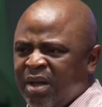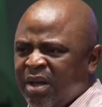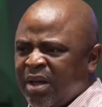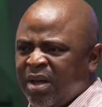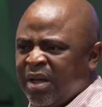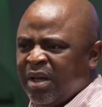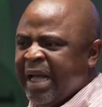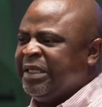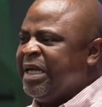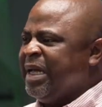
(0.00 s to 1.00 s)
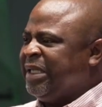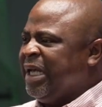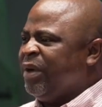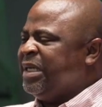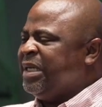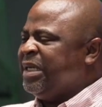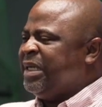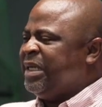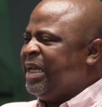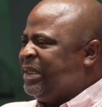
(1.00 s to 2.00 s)
It is in this secrecy, this
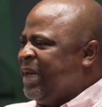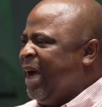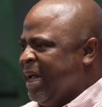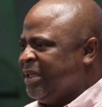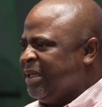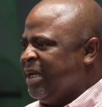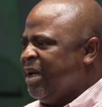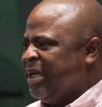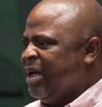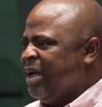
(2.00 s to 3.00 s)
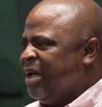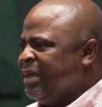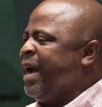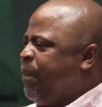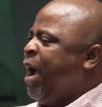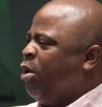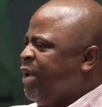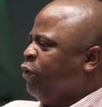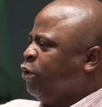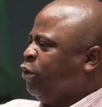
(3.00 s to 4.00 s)
darkness, that the power of evil
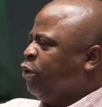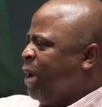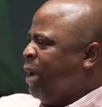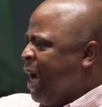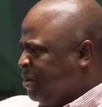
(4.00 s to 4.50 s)
thrives.